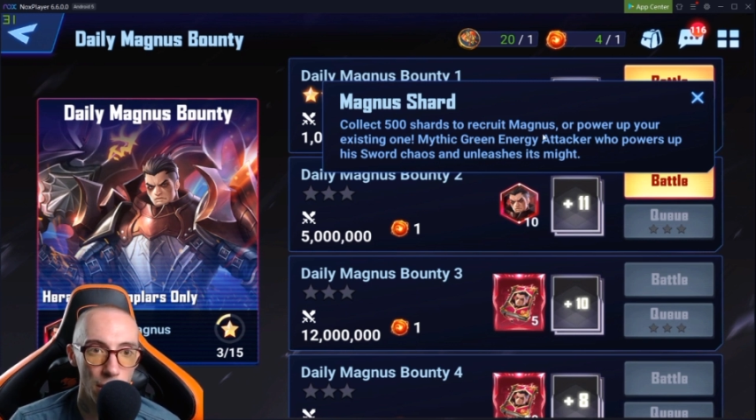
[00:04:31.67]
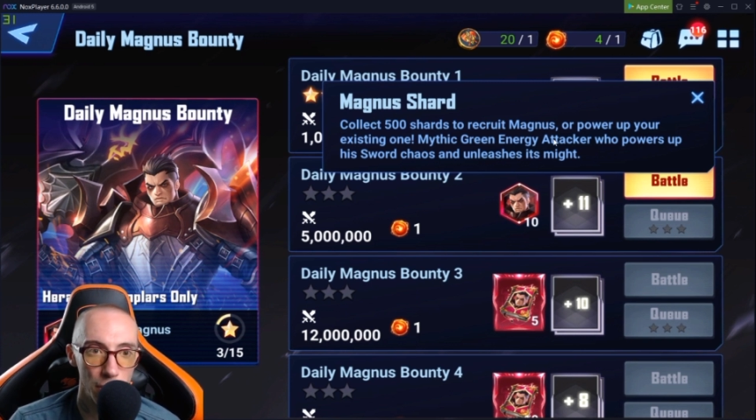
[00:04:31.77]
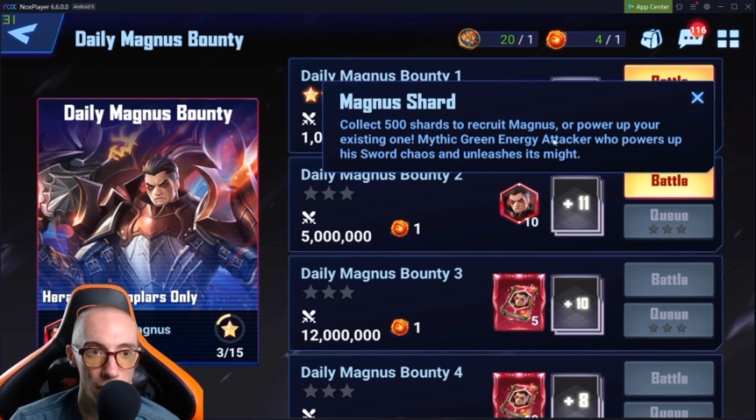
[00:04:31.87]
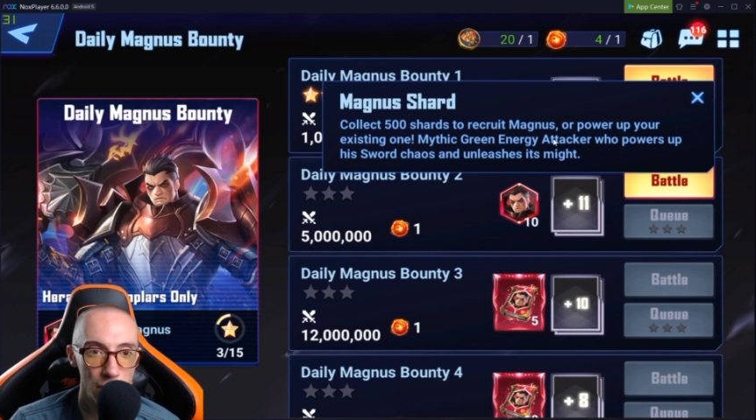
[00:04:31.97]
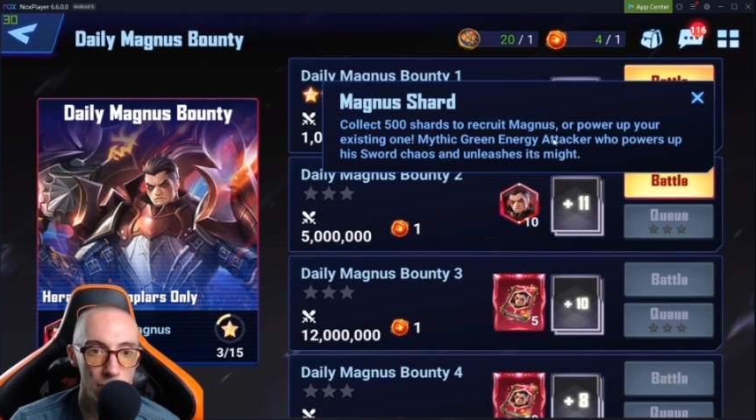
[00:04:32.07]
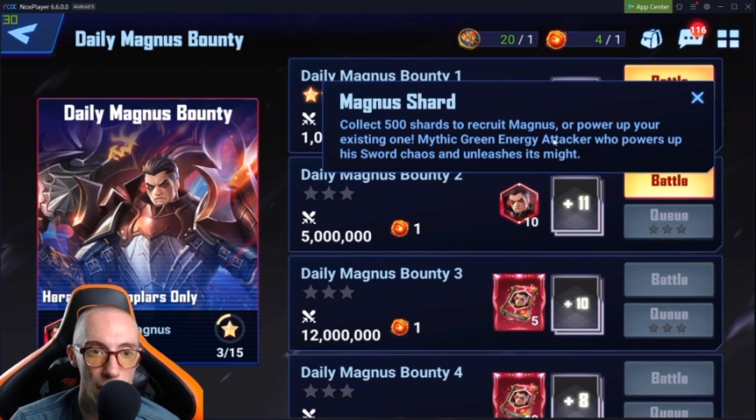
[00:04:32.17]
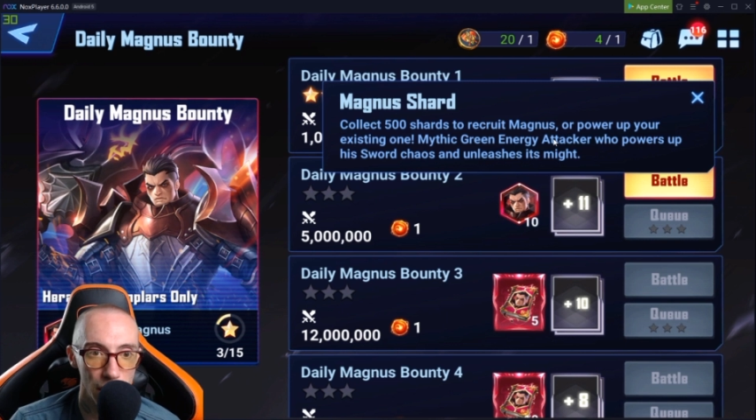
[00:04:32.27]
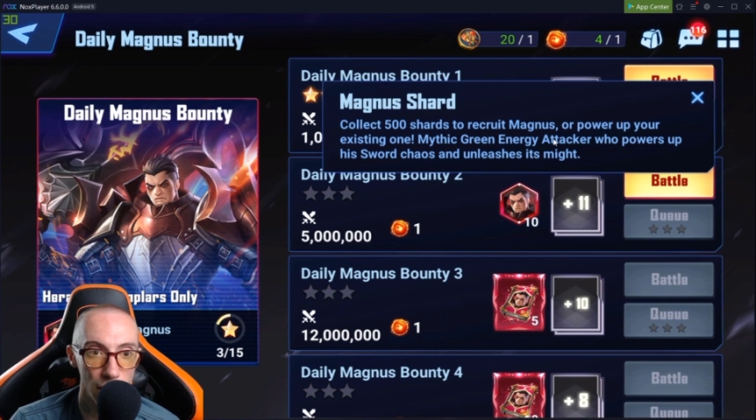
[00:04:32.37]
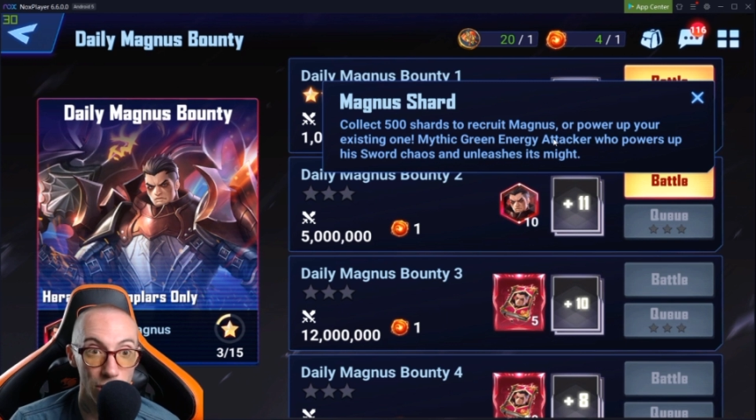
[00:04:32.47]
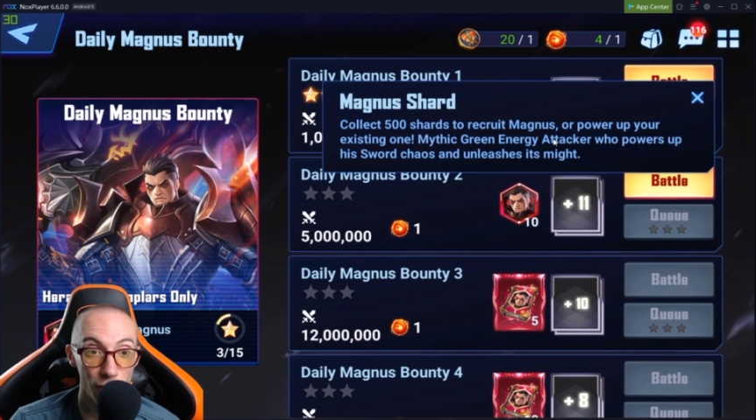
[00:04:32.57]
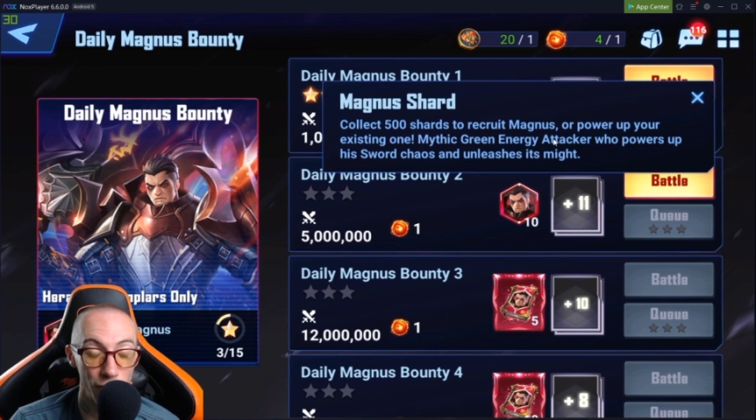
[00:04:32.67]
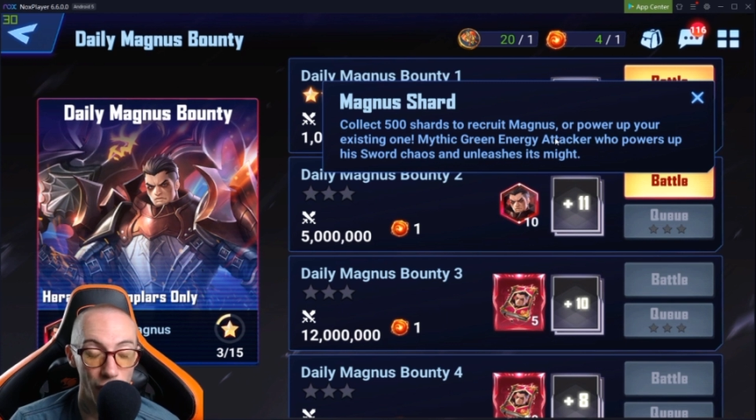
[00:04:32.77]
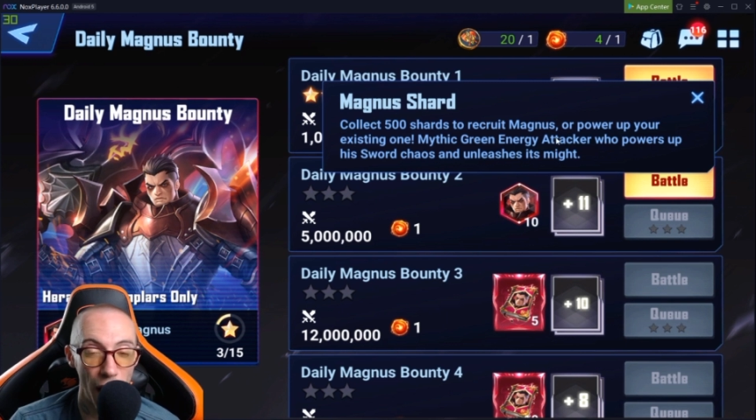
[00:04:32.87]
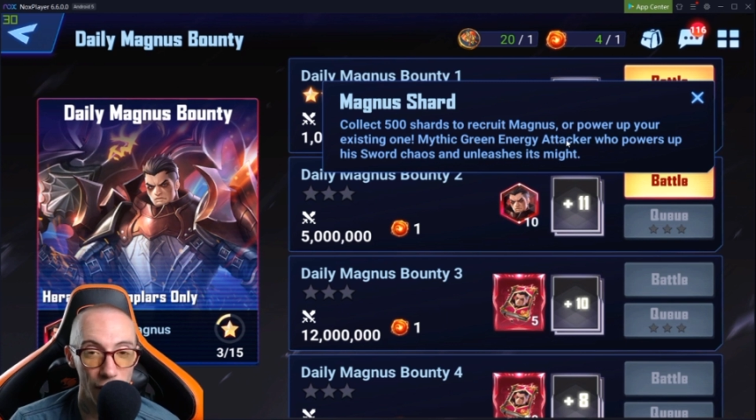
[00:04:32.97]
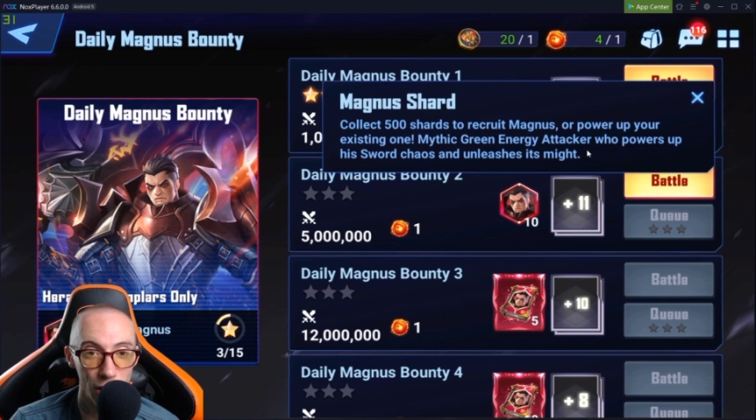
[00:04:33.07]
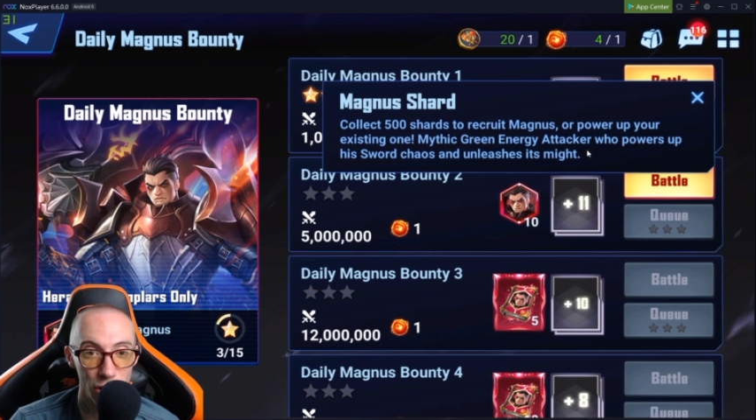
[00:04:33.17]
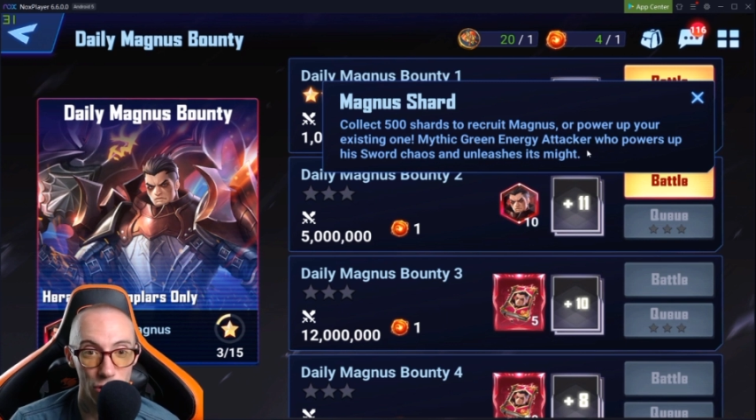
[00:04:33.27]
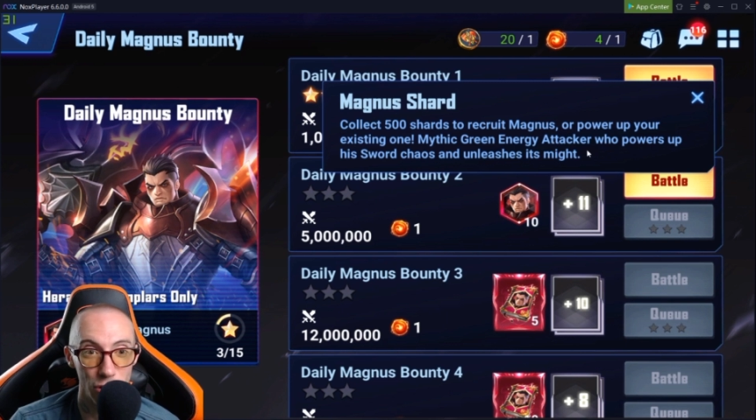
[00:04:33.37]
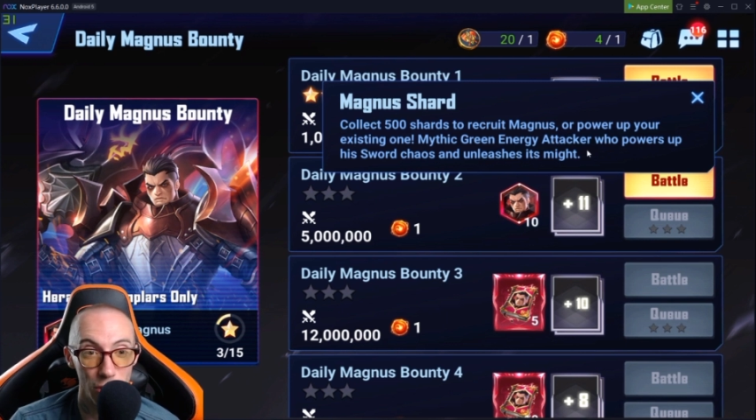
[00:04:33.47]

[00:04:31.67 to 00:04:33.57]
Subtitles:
but these mythics are 500.